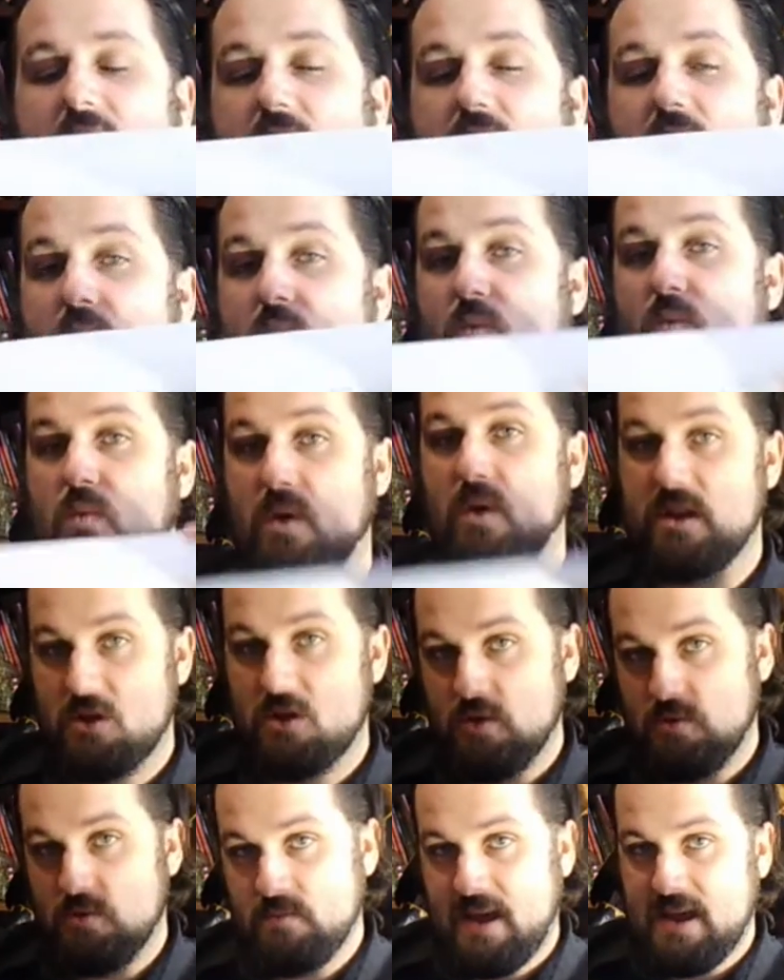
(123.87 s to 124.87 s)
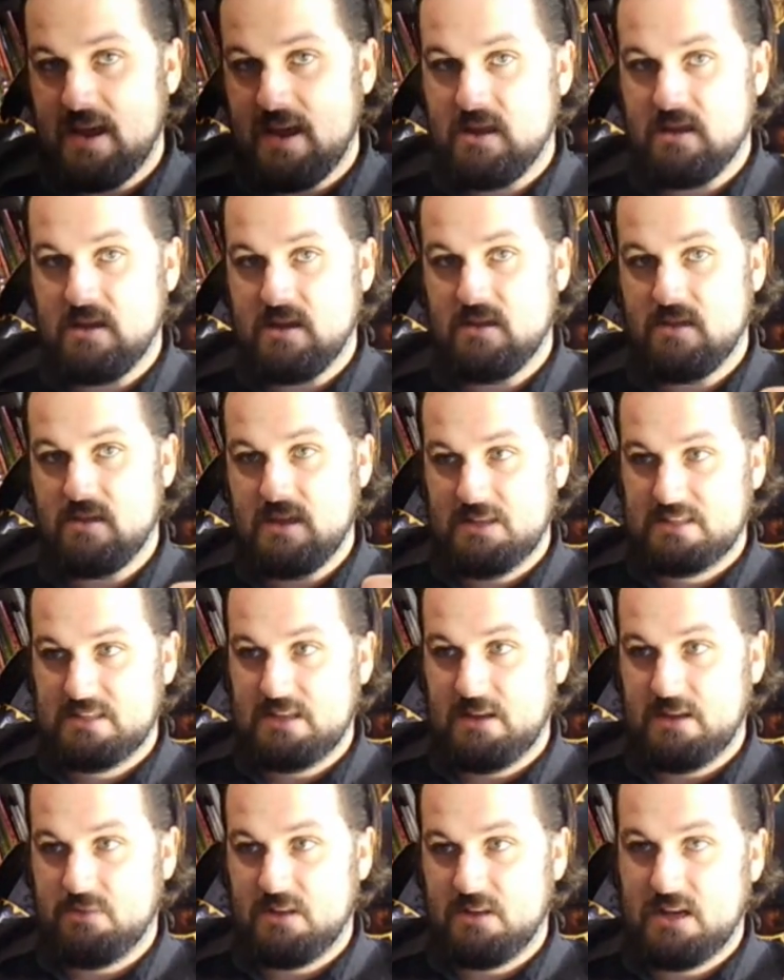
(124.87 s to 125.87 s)
when you make these
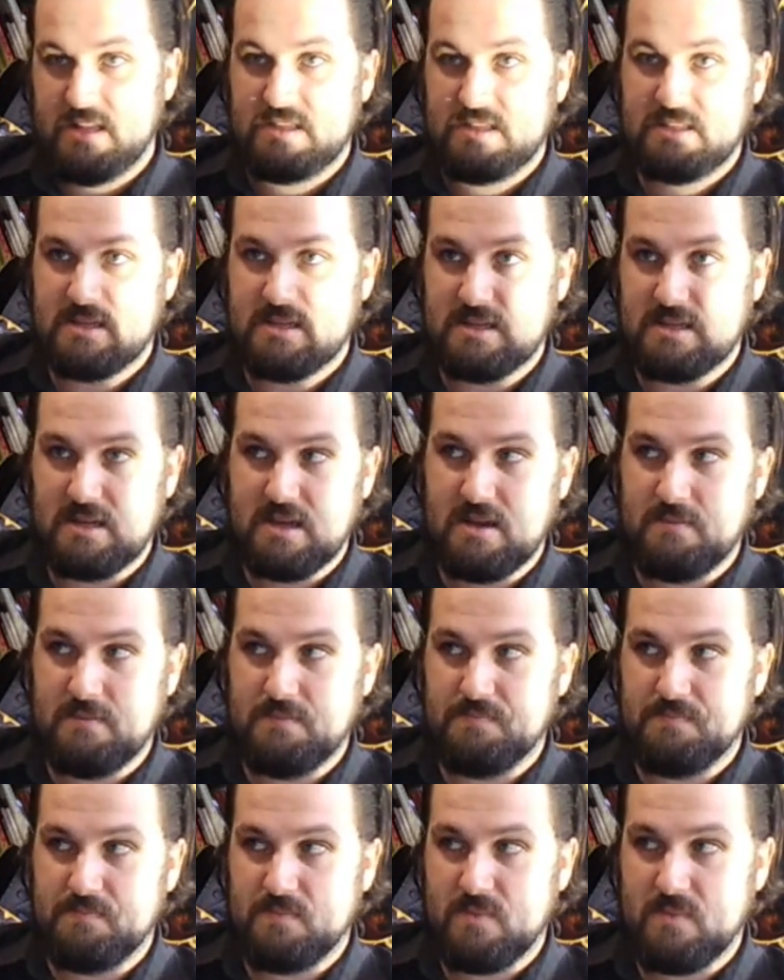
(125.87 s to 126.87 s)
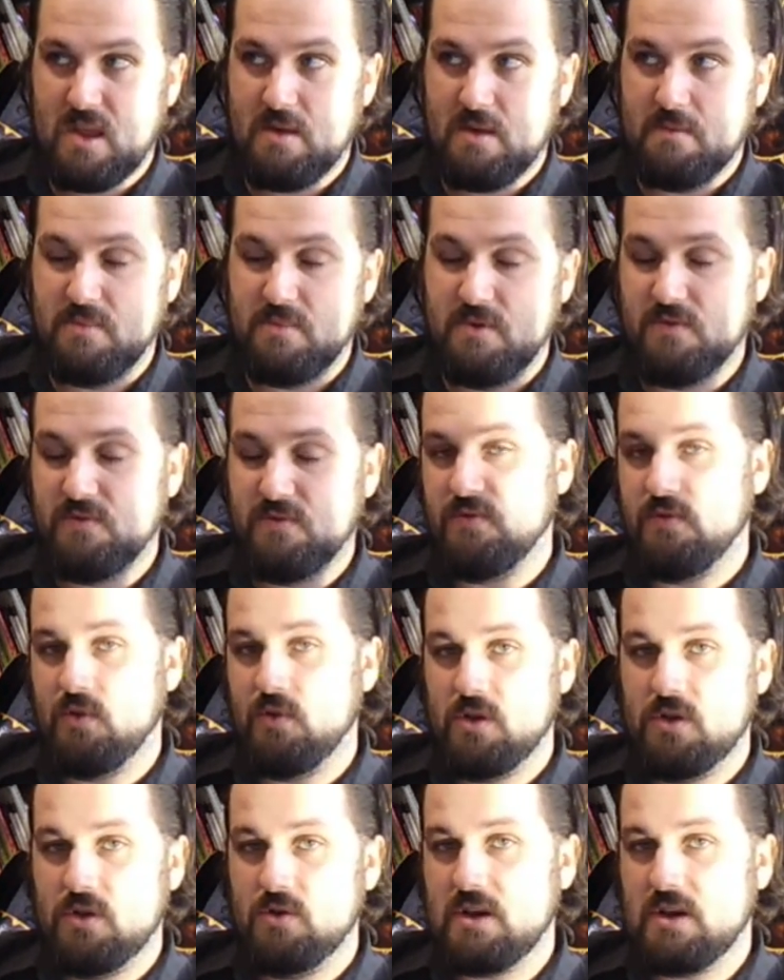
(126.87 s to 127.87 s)
templates, before
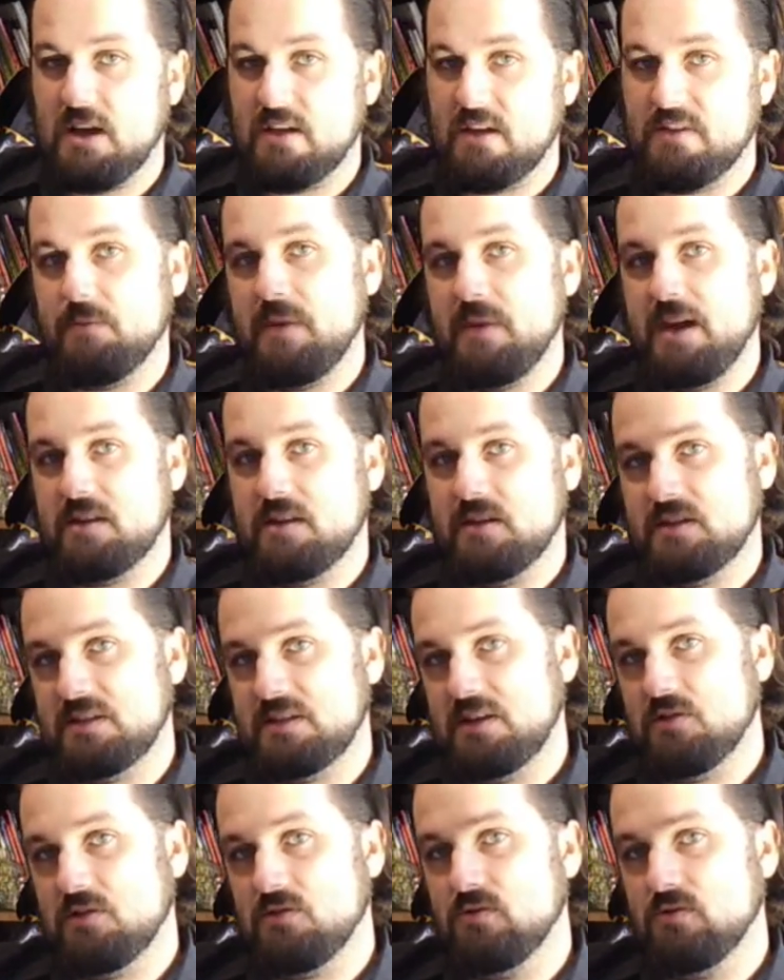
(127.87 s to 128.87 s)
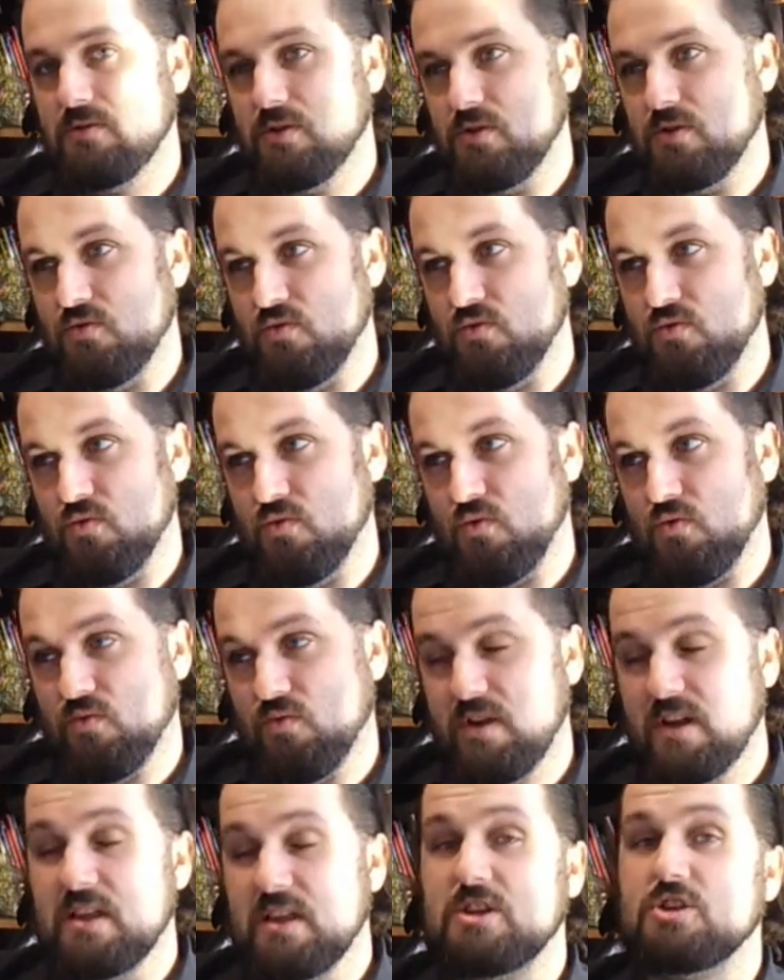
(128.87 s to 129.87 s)
you cut them out of steel, you
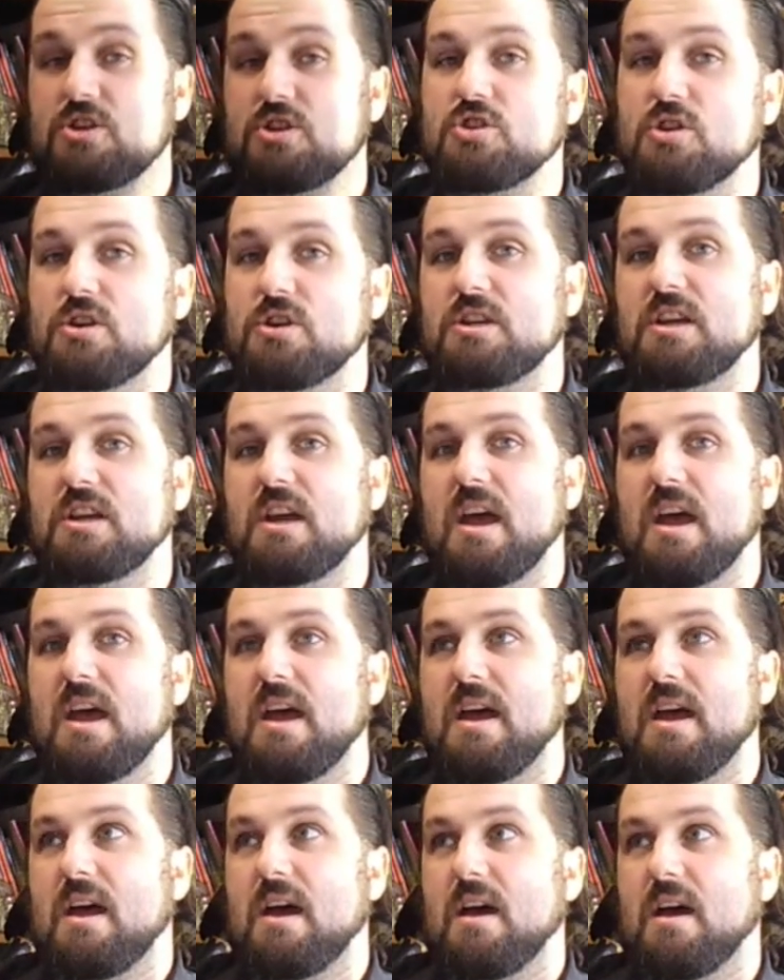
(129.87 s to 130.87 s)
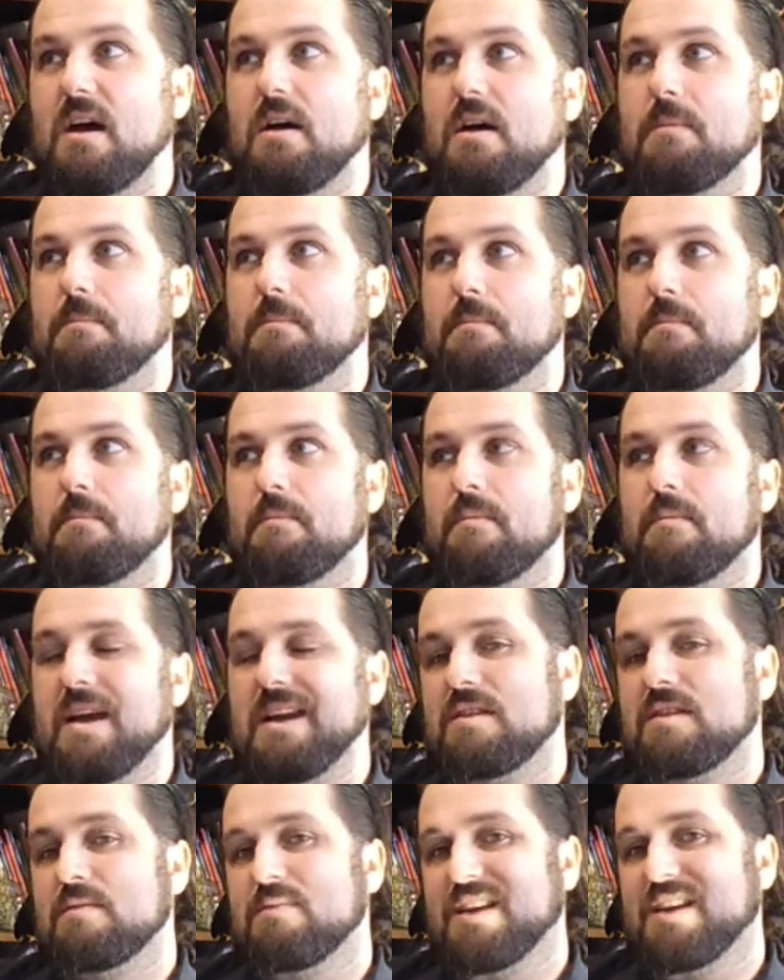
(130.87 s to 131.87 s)
really should make
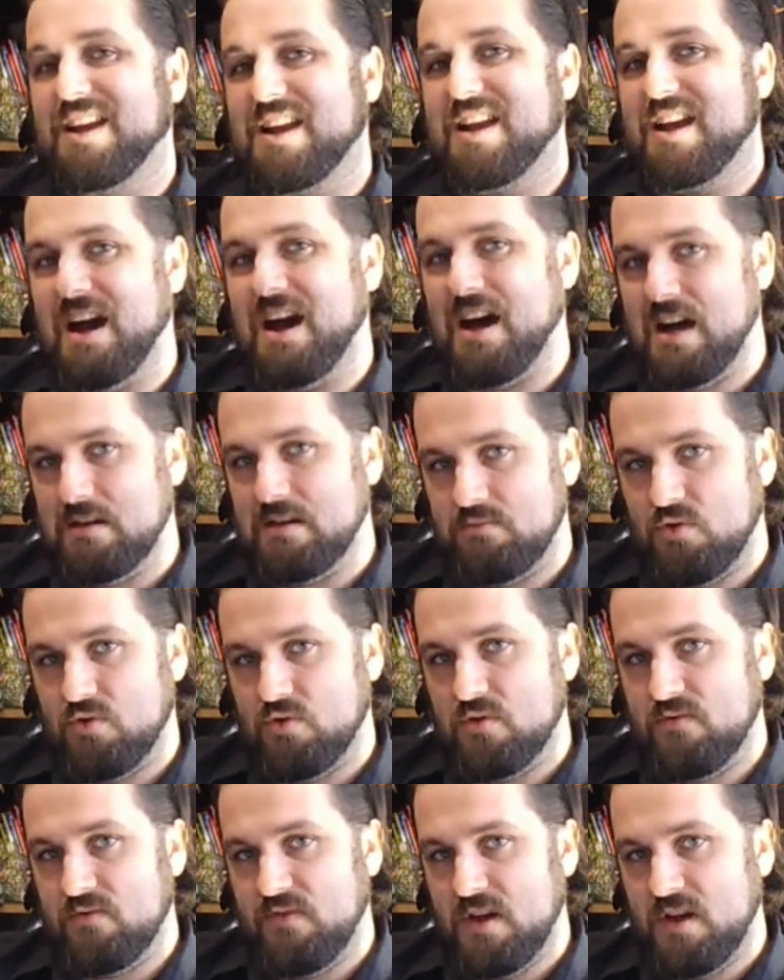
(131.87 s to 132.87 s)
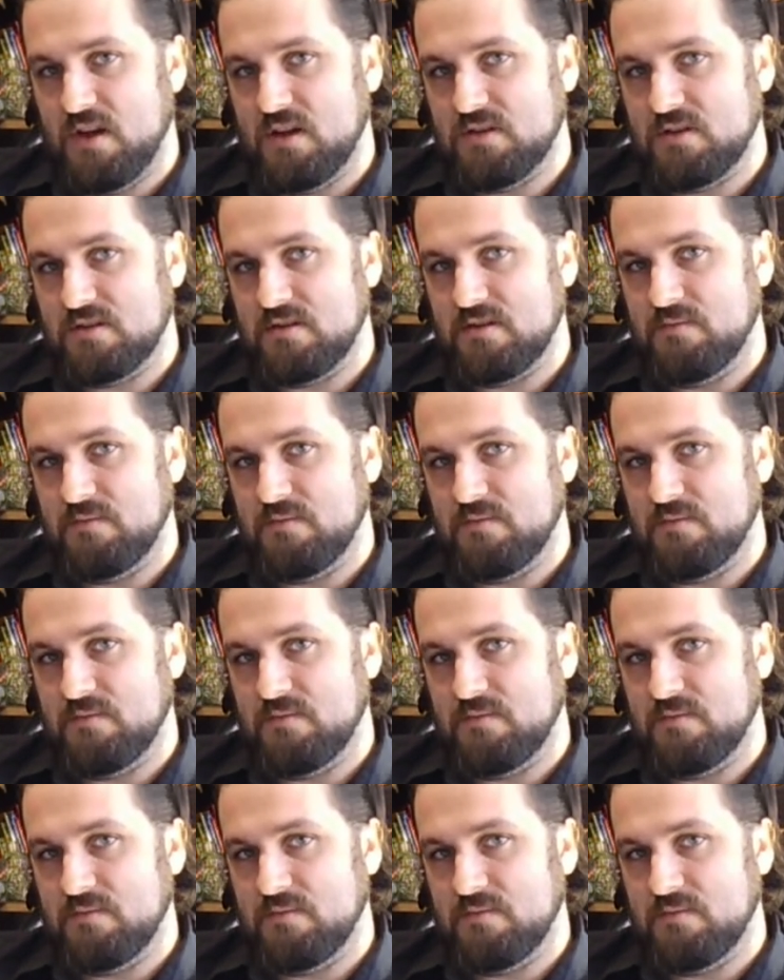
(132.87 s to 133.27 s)
them in cardboard first